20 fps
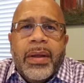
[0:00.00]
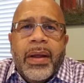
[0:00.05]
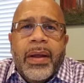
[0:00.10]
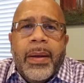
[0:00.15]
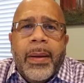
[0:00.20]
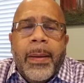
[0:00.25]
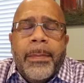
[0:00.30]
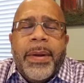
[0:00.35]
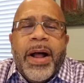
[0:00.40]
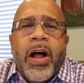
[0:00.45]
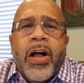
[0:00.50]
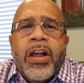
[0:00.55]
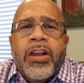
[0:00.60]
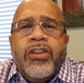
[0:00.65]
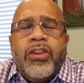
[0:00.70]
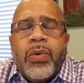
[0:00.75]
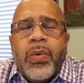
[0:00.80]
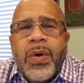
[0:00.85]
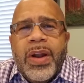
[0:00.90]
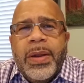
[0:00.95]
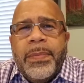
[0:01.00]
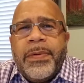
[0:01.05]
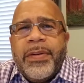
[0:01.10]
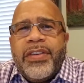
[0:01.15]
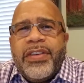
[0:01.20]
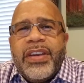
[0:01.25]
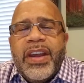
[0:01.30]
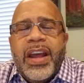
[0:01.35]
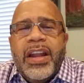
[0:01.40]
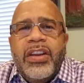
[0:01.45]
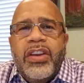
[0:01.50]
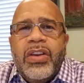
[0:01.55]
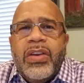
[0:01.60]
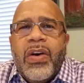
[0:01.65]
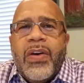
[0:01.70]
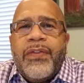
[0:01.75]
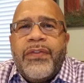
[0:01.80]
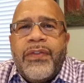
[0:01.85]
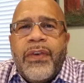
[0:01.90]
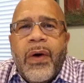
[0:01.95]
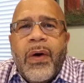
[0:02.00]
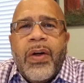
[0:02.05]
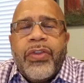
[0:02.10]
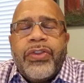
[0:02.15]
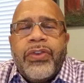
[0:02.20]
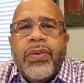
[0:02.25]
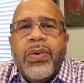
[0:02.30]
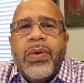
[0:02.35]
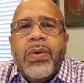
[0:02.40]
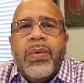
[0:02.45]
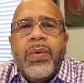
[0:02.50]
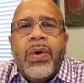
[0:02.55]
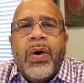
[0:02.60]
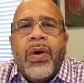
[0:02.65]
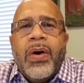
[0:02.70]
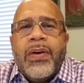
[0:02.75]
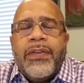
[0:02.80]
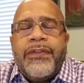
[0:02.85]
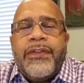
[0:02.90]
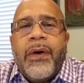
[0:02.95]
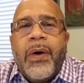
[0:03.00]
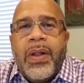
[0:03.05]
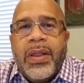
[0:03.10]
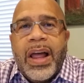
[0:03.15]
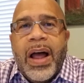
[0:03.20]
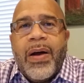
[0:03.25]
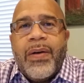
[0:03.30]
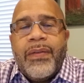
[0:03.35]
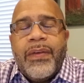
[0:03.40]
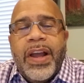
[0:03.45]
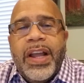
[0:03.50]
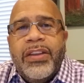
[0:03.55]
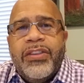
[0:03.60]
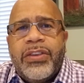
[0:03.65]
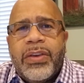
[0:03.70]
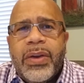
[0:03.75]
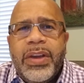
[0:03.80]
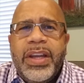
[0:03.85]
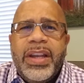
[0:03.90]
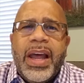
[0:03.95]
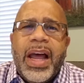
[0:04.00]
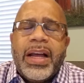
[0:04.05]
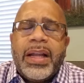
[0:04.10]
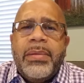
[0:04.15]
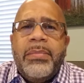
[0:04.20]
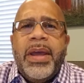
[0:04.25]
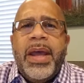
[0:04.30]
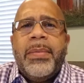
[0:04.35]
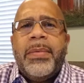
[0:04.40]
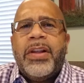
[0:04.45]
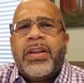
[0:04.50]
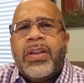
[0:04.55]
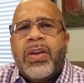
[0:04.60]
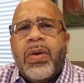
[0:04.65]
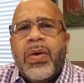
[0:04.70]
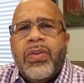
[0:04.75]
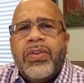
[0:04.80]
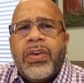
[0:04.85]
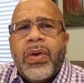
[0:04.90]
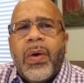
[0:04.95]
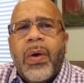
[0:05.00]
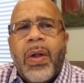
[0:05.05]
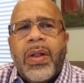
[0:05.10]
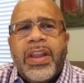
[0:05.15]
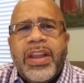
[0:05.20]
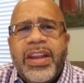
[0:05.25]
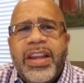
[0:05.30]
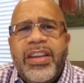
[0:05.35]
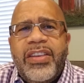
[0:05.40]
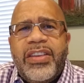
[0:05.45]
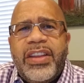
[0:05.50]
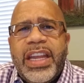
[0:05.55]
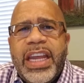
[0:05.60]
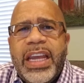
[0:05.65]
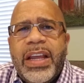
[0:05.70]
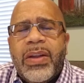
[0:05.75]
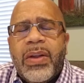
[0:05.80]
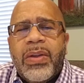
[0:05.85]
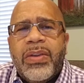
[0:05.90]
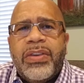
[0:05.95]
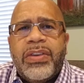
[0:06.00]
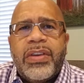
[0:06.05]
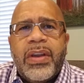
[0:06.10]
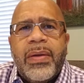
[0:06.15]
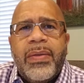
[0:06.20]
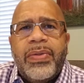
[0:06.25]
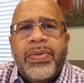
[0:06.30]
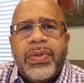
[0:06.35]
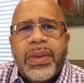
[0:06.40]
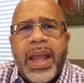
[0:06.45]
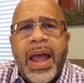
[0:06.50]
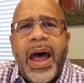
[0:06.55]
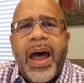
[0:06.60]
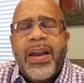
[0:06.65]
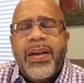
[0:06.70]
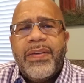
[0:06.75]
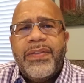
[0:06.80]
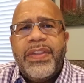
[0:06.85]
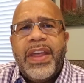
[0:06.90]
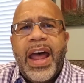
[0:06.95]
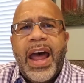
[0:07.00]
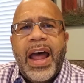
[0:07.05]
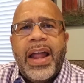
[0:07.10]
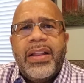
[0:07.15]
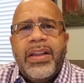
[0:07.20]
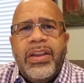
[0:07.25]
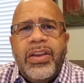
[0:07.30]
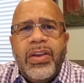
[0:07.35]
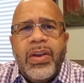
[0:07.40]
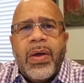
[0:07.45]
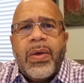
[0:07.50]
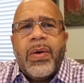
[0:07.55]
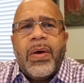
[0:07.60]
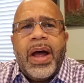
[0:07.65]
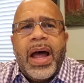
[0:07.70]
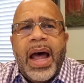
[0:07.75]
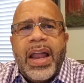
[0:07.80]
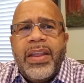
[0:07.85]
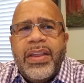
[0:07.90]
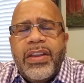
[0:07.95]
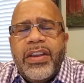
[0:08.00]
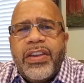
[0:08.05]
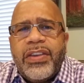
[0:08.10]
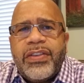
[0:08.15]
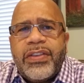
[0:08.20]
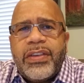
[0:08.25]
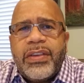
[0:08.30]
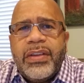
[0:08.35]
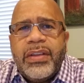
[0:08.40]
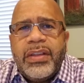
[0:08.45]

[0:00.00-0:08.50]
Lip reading: about a 20%, fall through or fallout rate. So you're not going to be able to close all of these deals out of that, out of this